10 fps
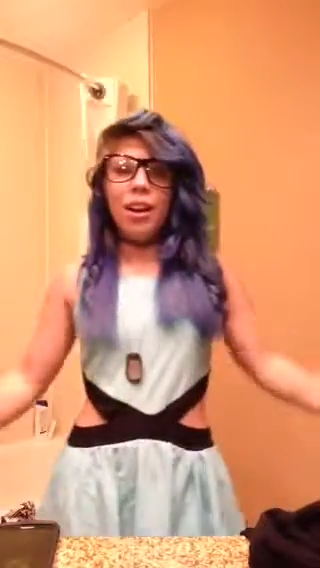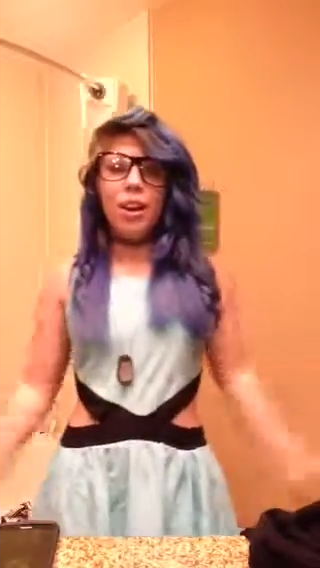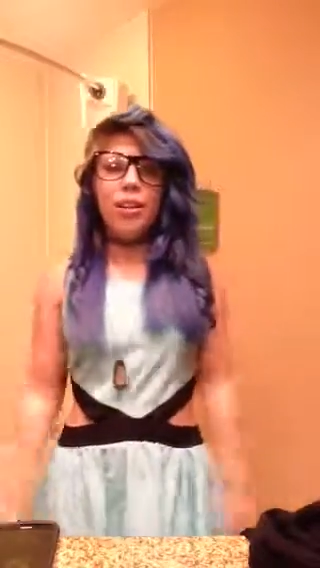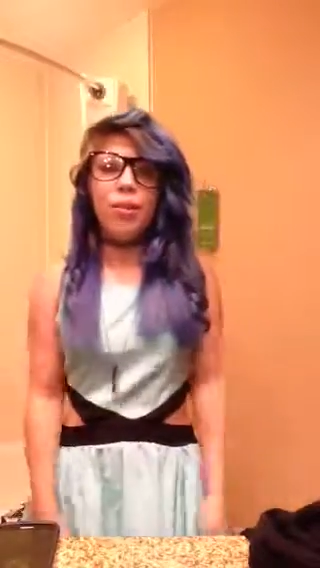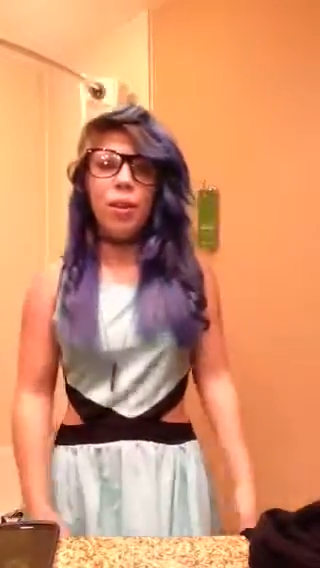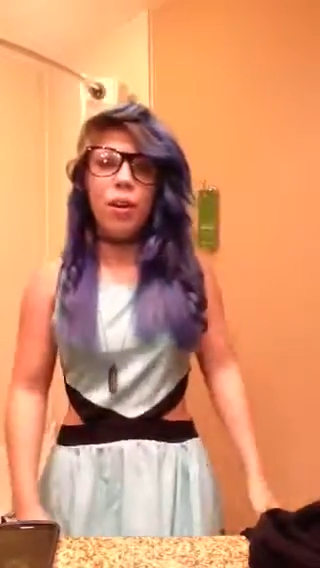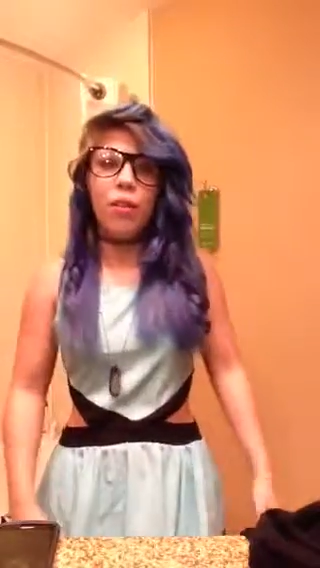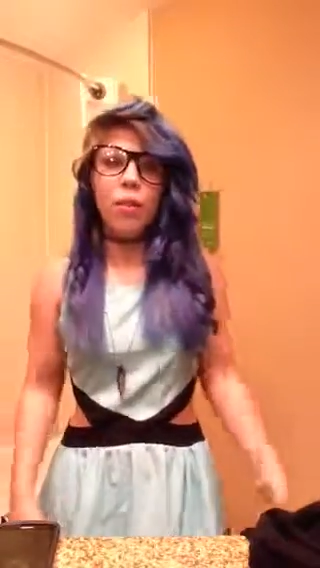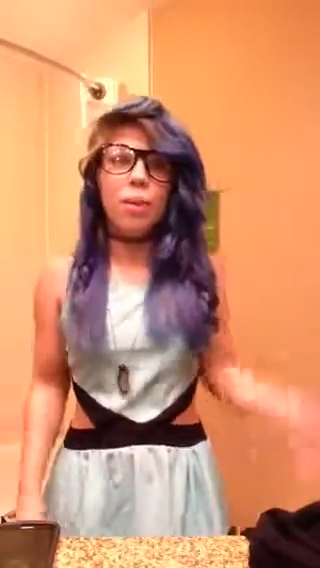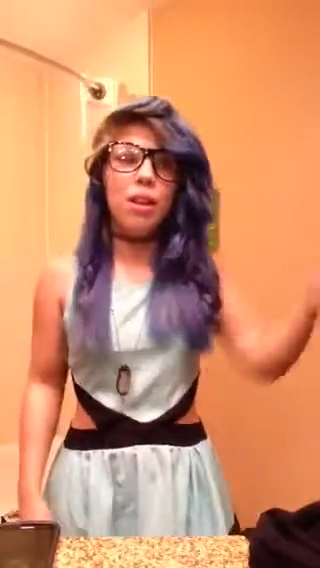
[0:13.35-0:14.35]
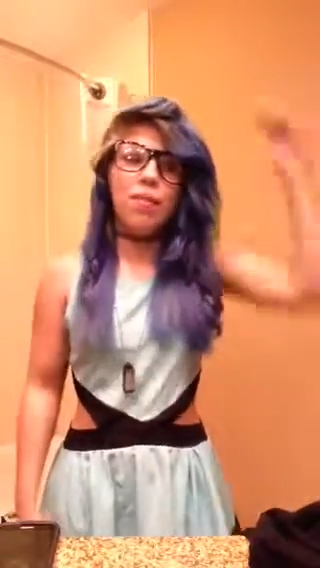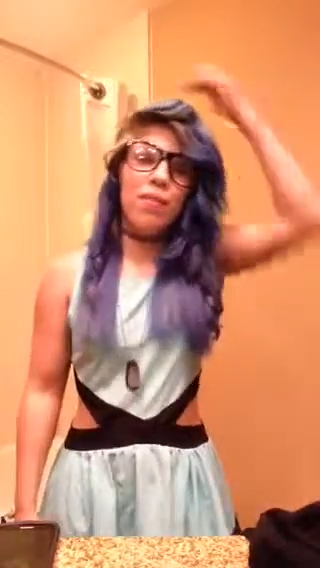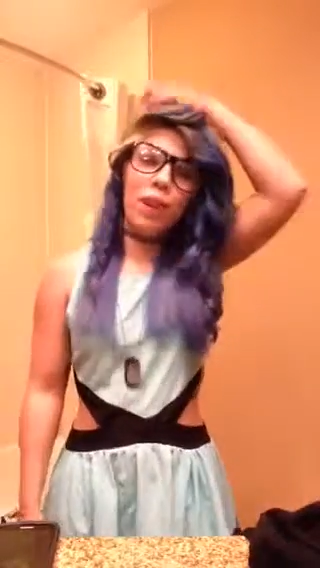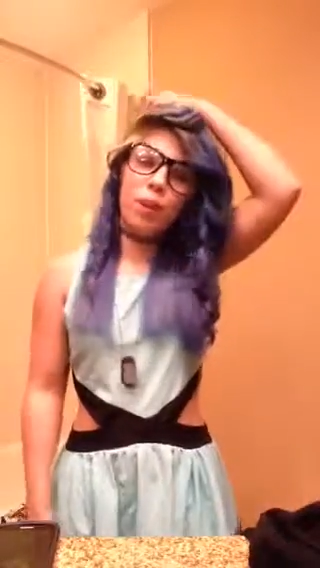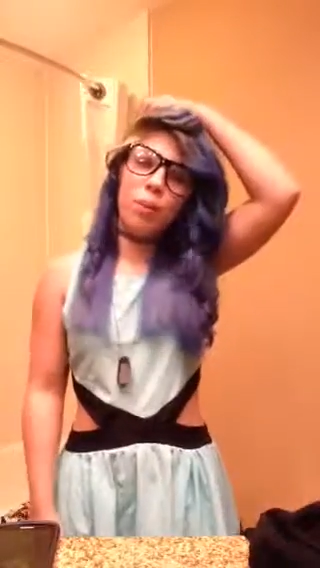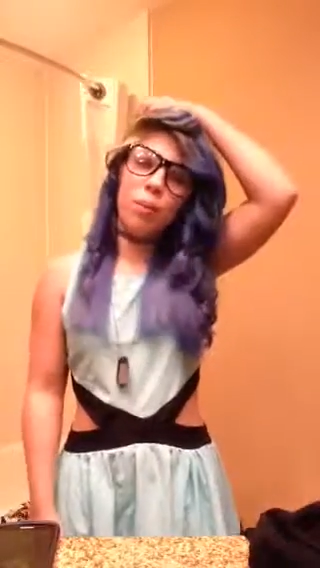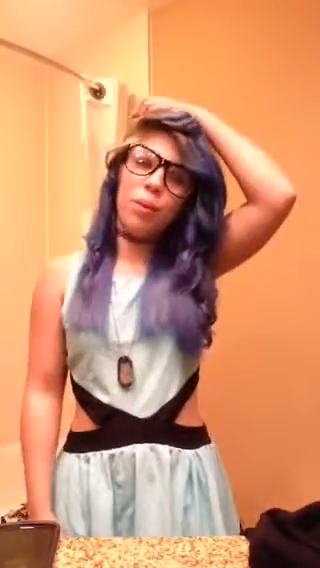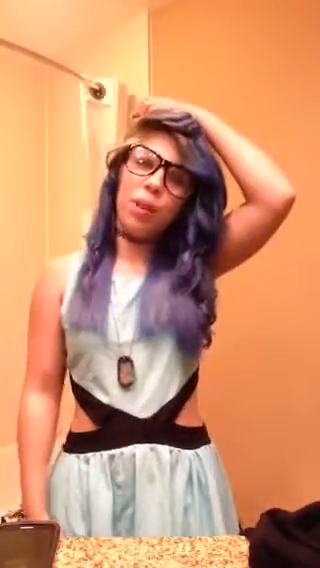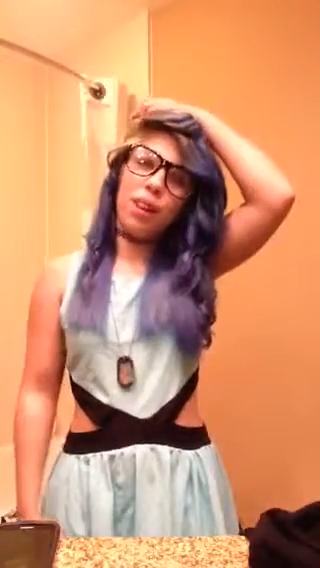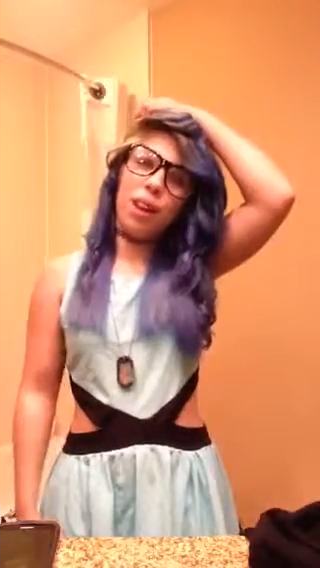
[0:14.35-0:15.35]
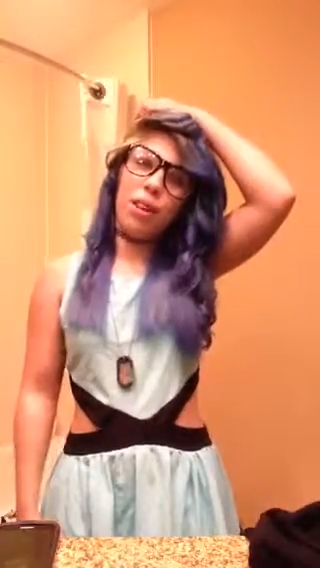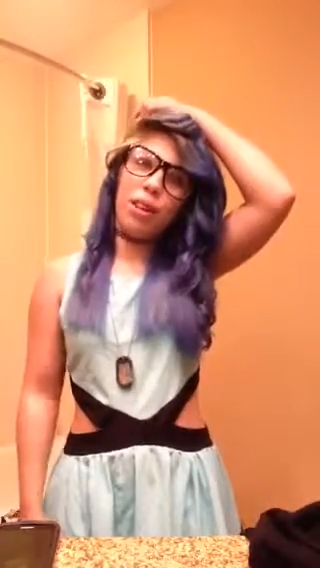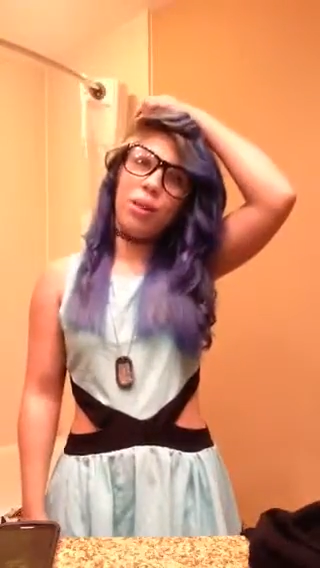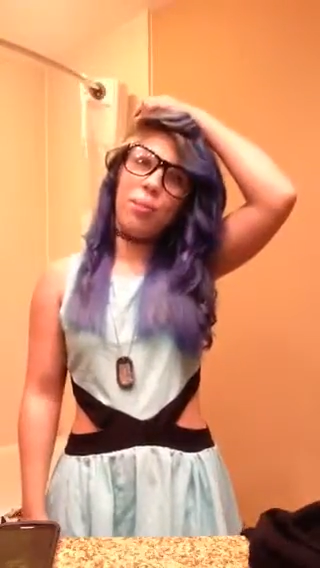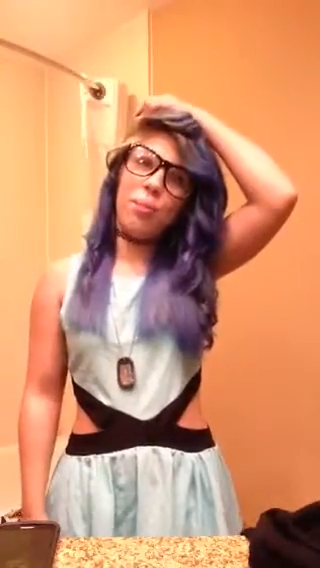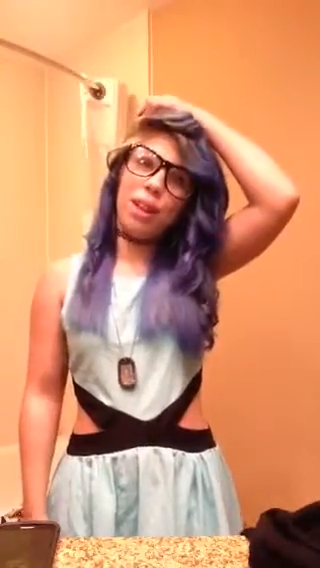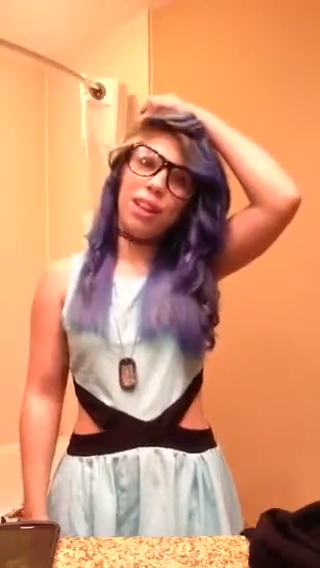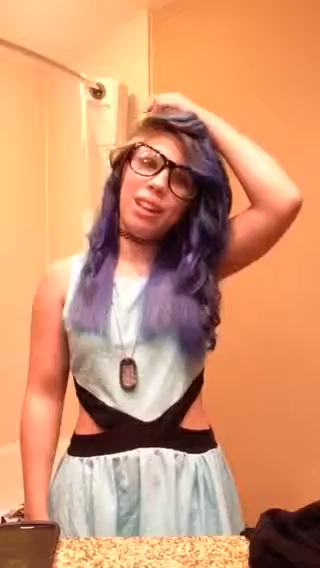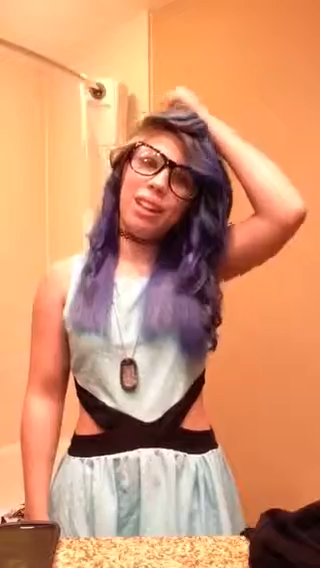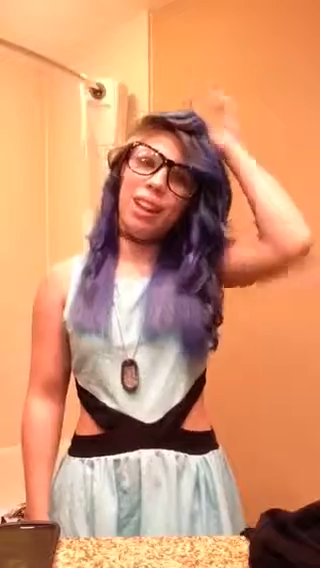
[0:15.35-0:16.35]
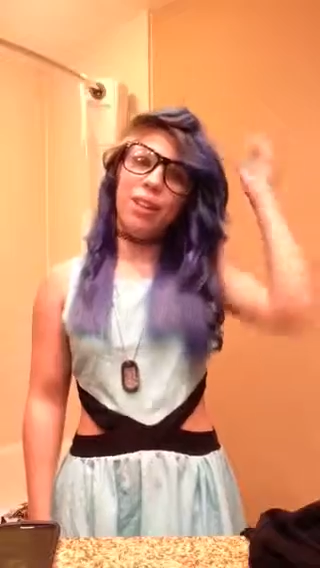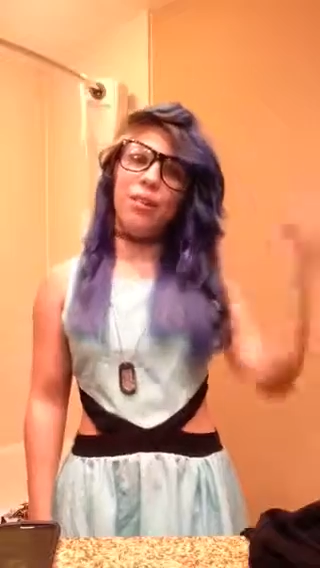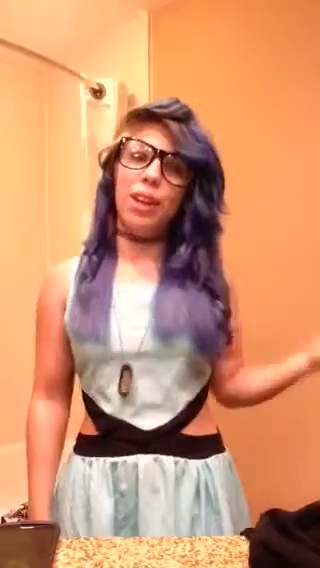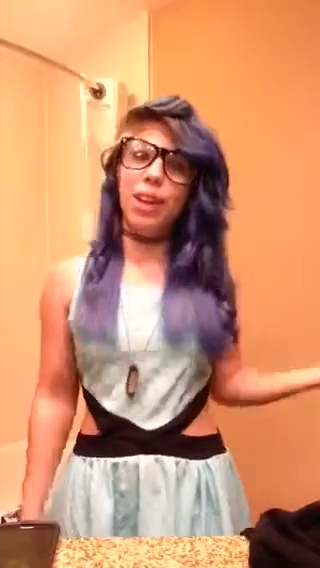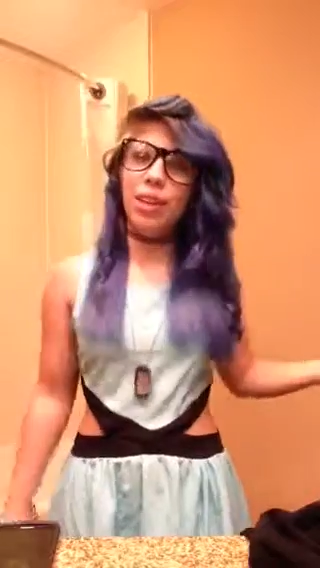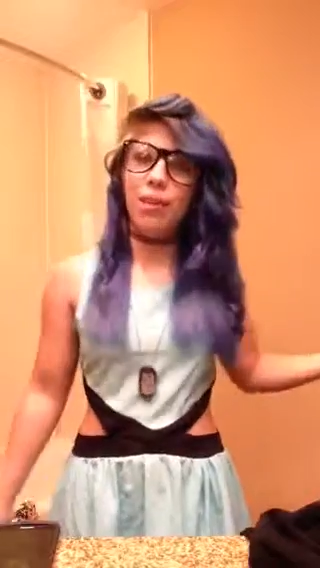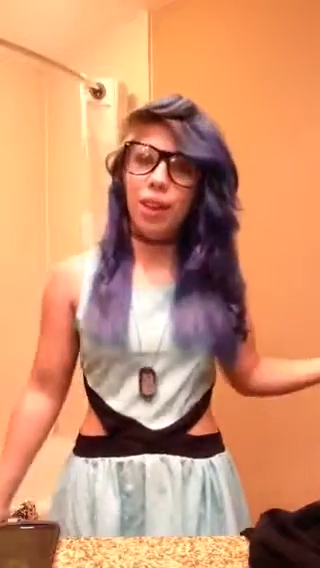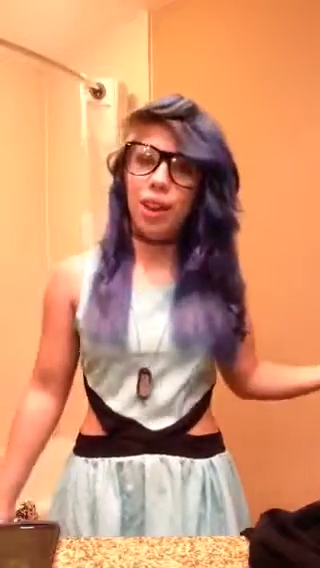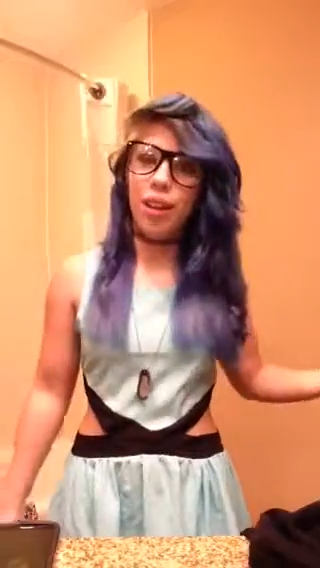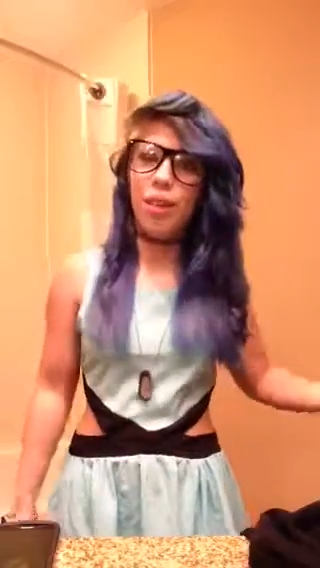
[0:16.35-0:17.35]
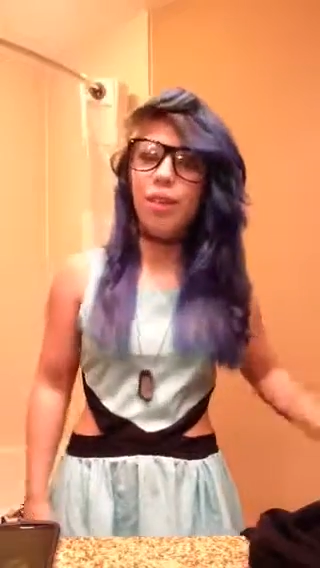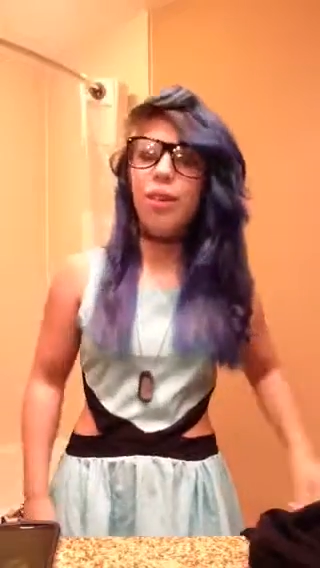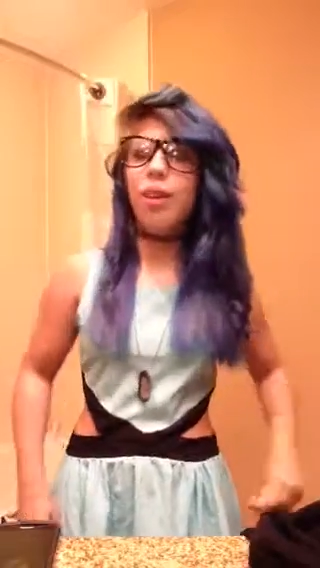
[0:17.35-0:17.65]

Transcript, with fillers: it's really hard for me to film without them being kind of in the video.